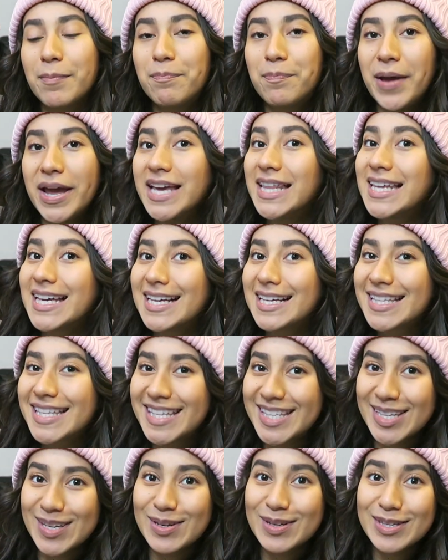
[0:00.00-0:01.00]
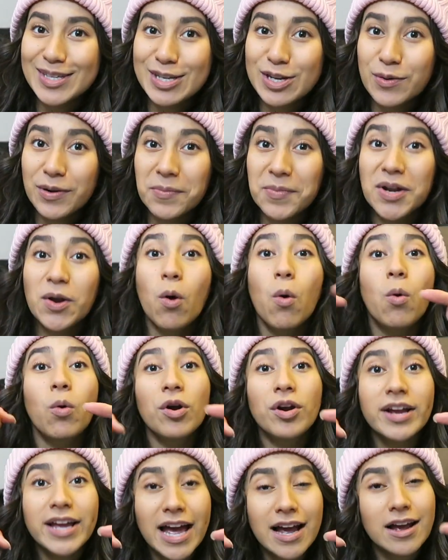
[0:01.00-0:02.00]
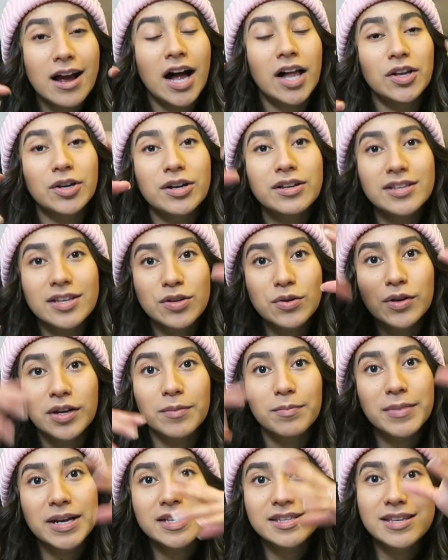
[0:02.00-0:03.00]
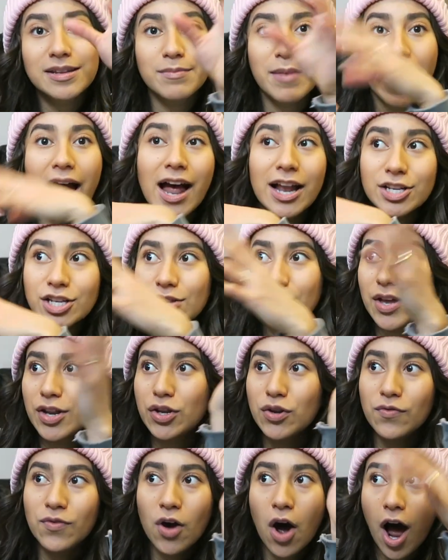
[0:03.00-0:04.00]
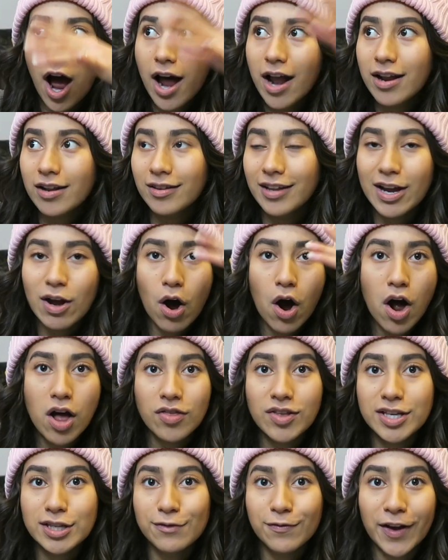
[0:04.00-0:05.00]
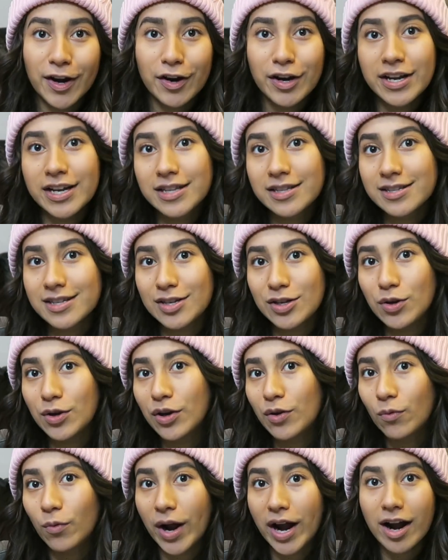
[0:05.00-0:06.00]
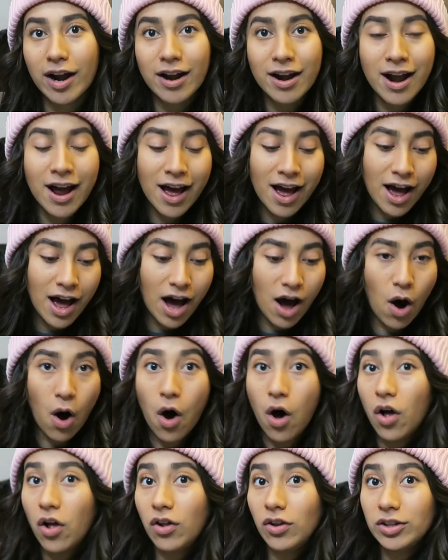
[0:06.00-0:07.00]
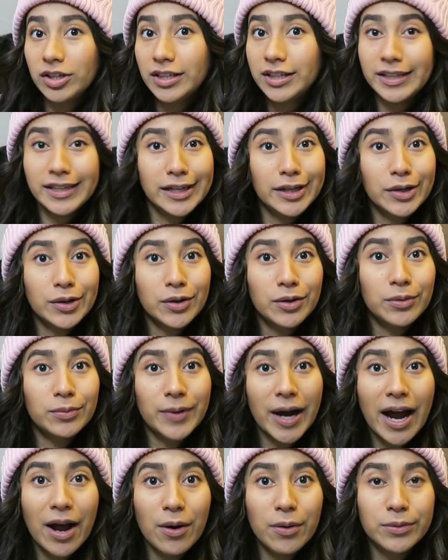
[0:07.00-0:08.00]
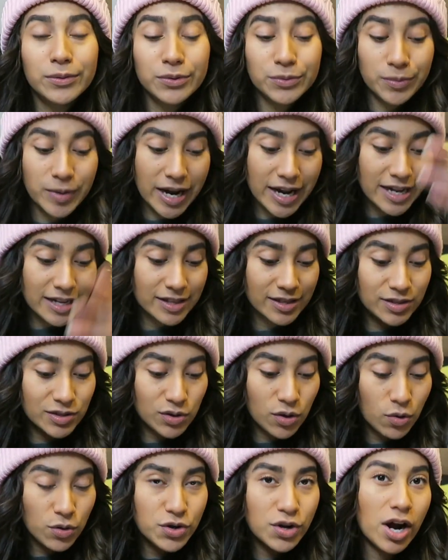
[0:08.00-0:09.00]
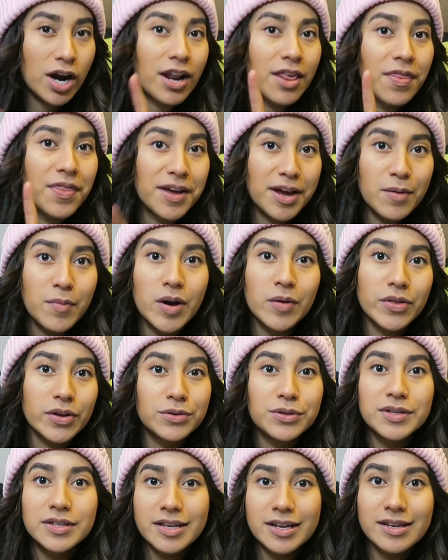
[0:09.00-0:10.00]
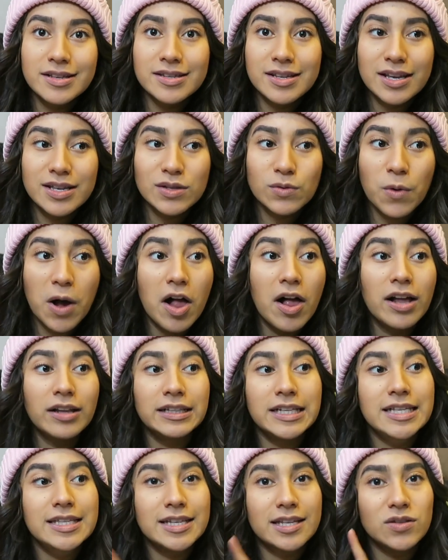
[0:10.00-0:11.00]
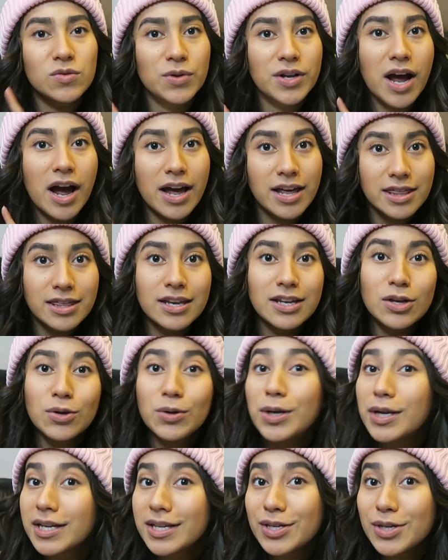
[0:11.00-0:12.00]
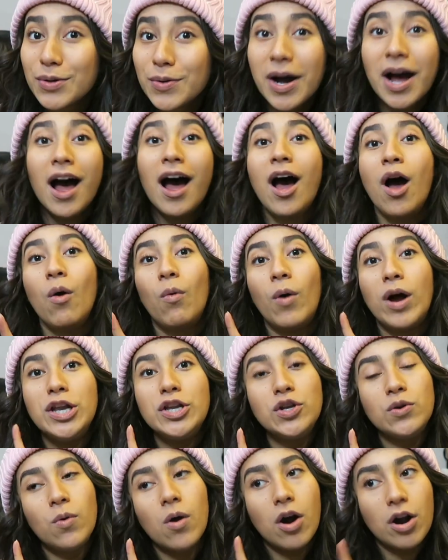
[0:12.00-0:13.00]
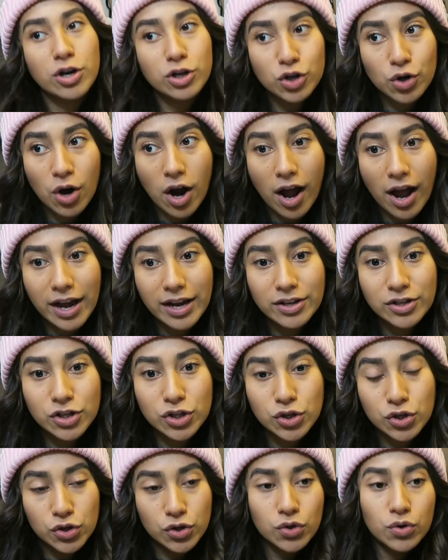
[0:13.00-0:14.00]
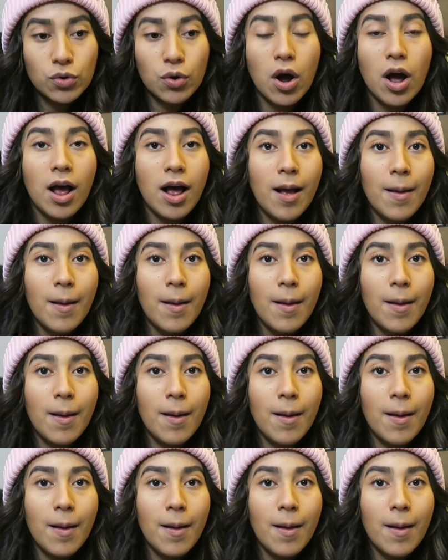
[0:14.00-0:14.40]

bathing suits, you know what I mean? Or get colors that you can mix and match, and then you've got like all these variants that you can wear all year round, right? So you got to think about those things as well. At least that's what I think you need to do when you are trying to